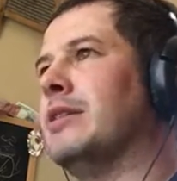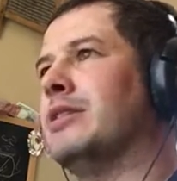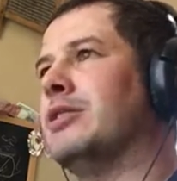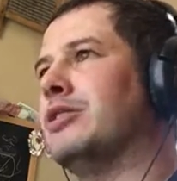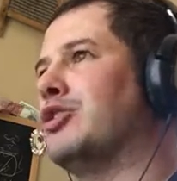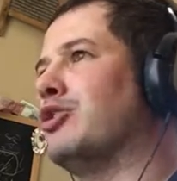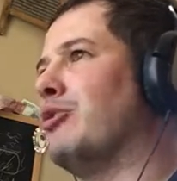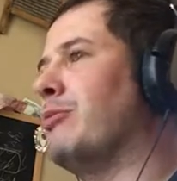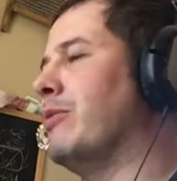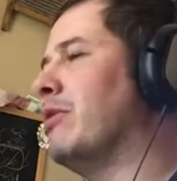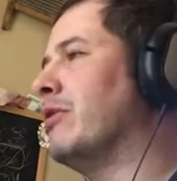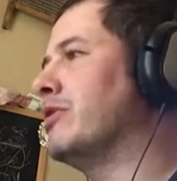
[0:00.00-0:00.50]

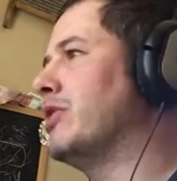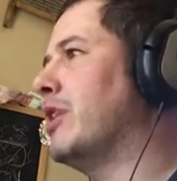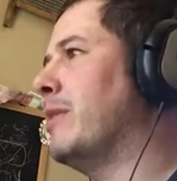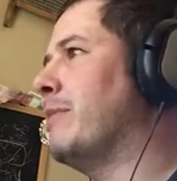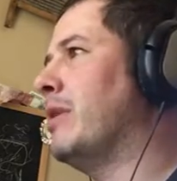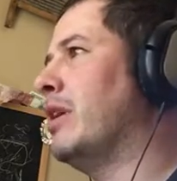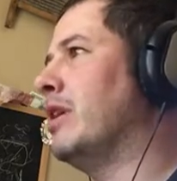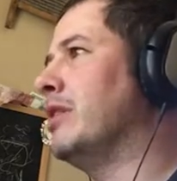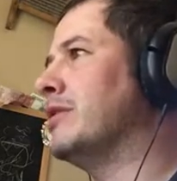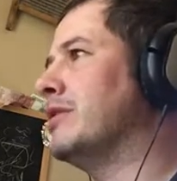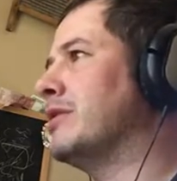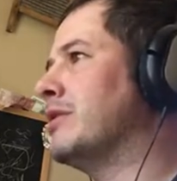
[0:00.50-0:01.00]
Shoot me those
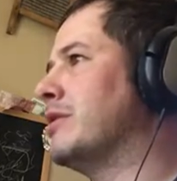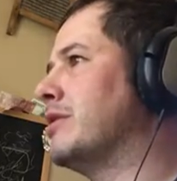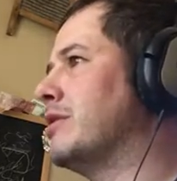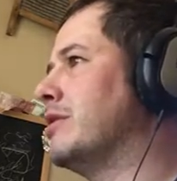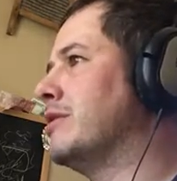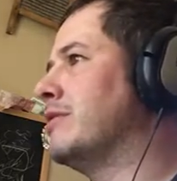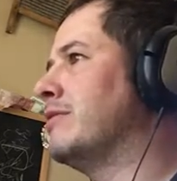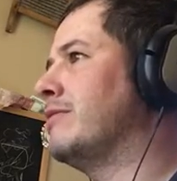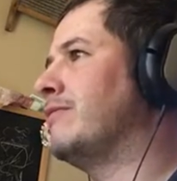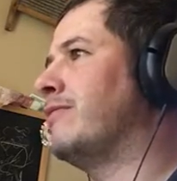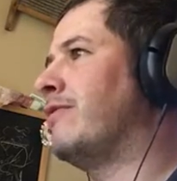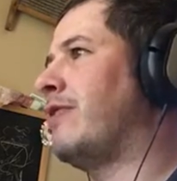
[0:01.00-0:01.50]
emails,
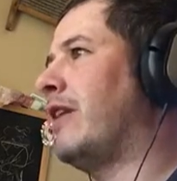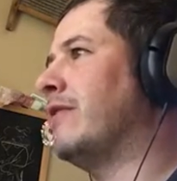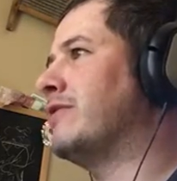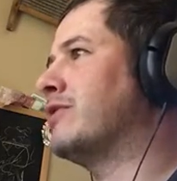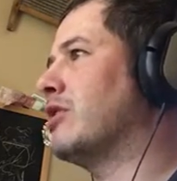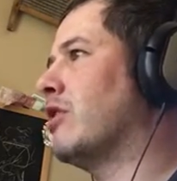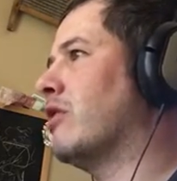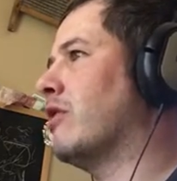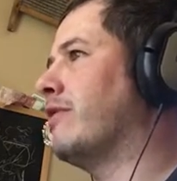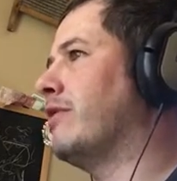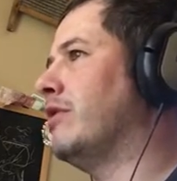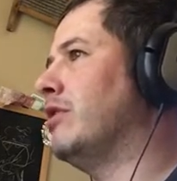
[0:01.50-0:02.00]

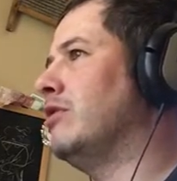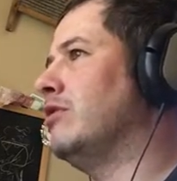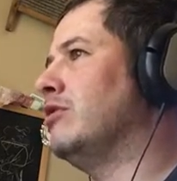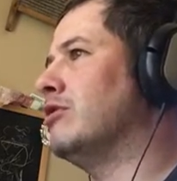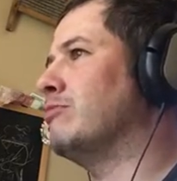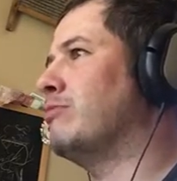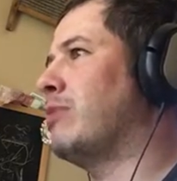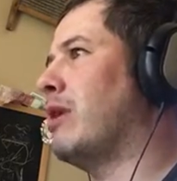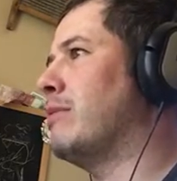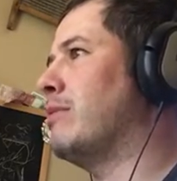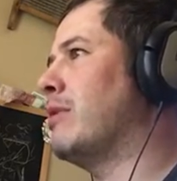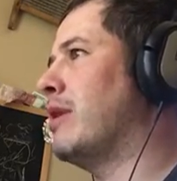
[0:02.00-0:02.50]
5-star reviews,
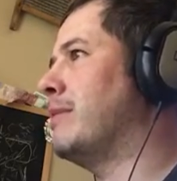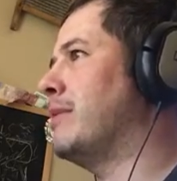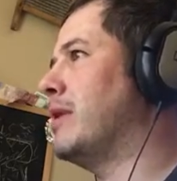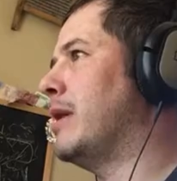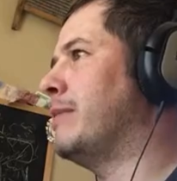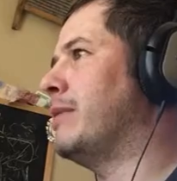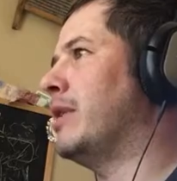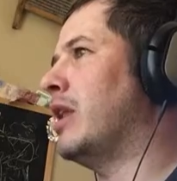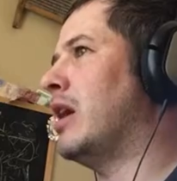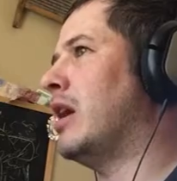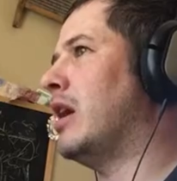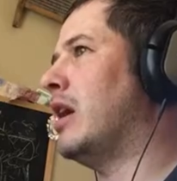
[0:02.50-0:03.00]
blah, blah,
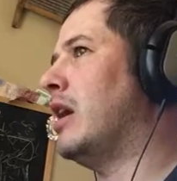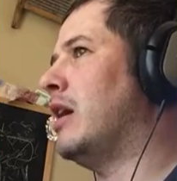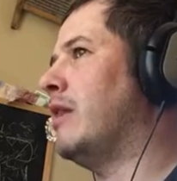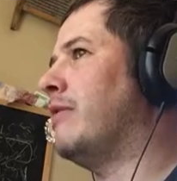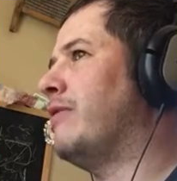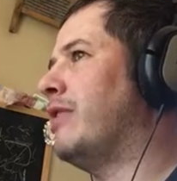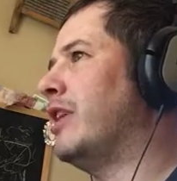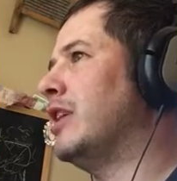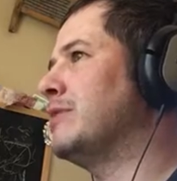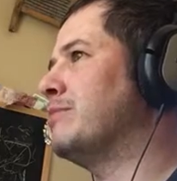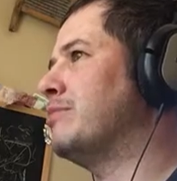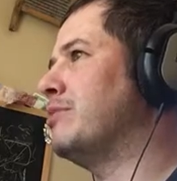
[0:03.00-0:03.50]
blah, blah,
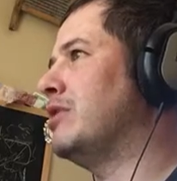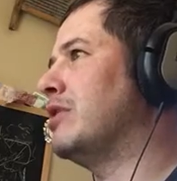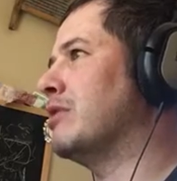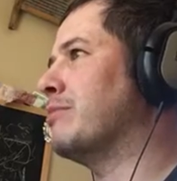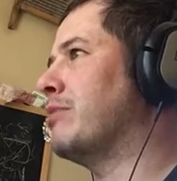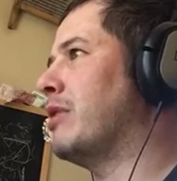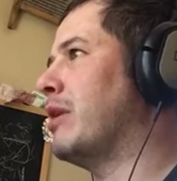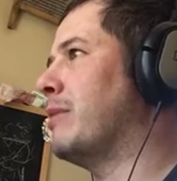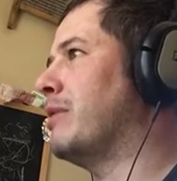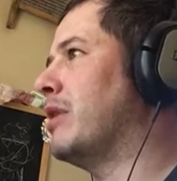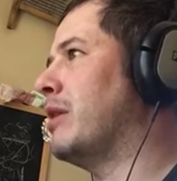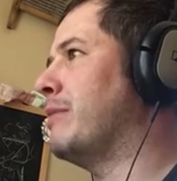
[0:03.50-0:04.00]

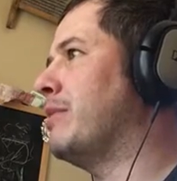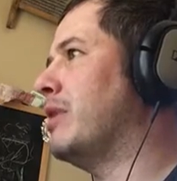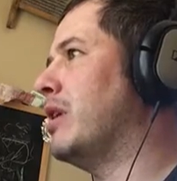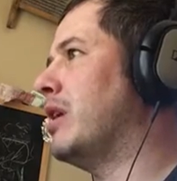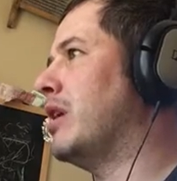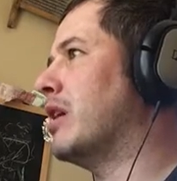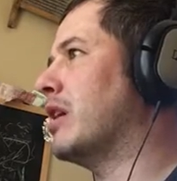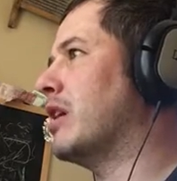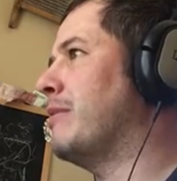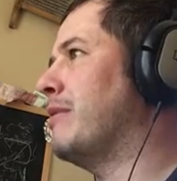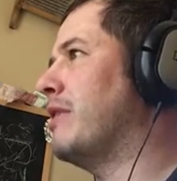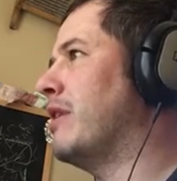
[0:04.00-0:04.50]
Facebook, blah, blah,
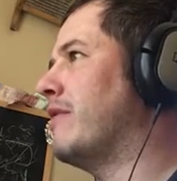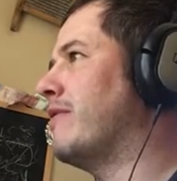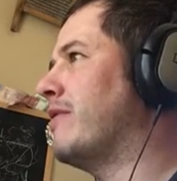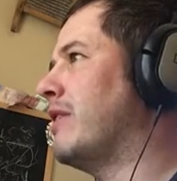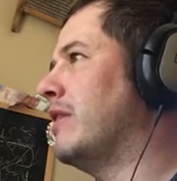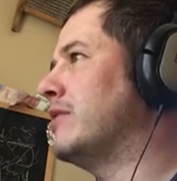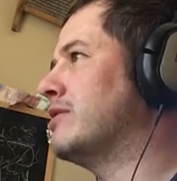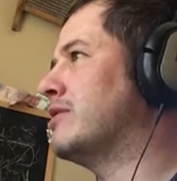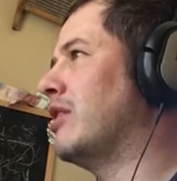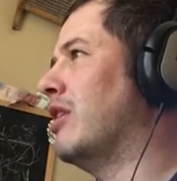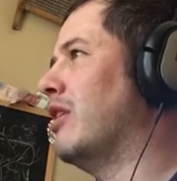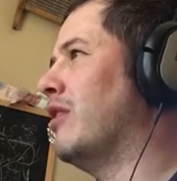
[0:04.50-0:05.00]
blah. Give me that
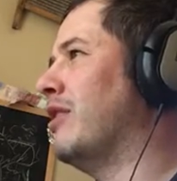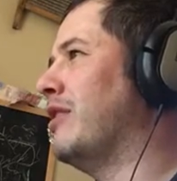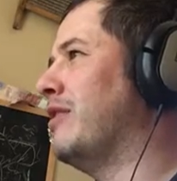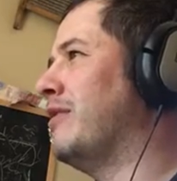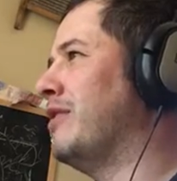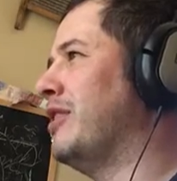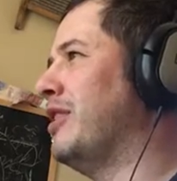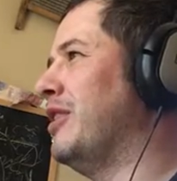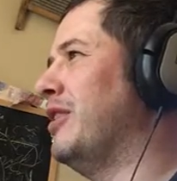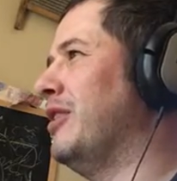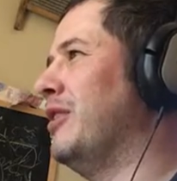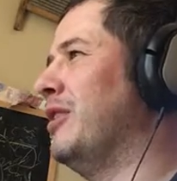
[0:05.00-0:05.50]
5-star
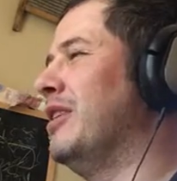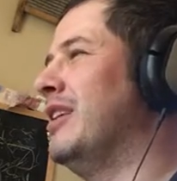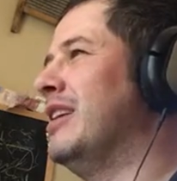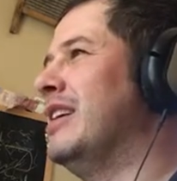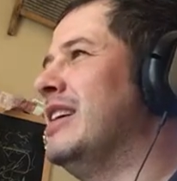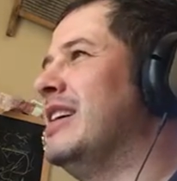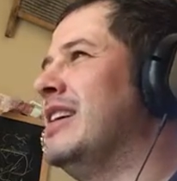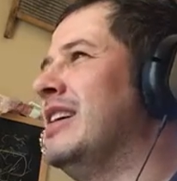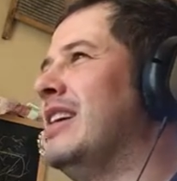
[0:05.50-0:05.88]
review.